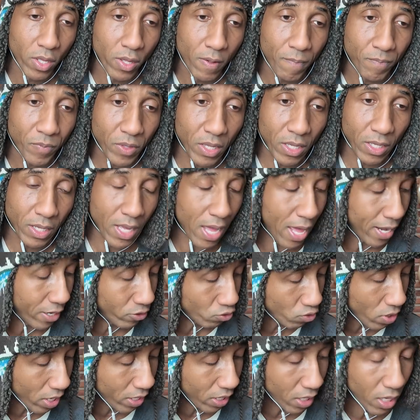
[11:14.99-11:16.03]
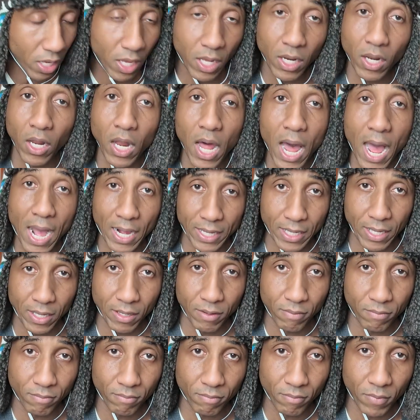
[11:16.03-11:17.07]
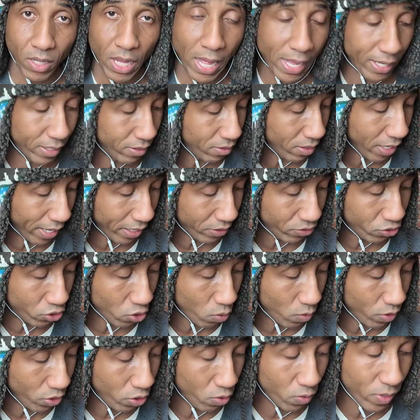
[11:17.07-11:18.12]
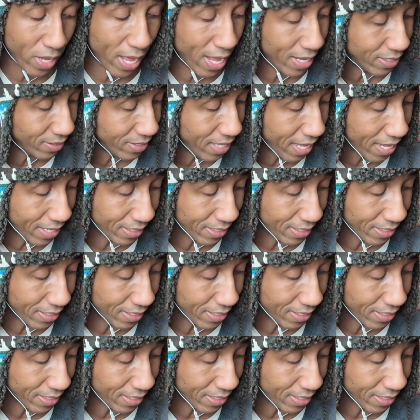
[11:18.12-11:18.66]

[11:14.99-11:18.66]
and kind of trying to unlock it, like showing you guys that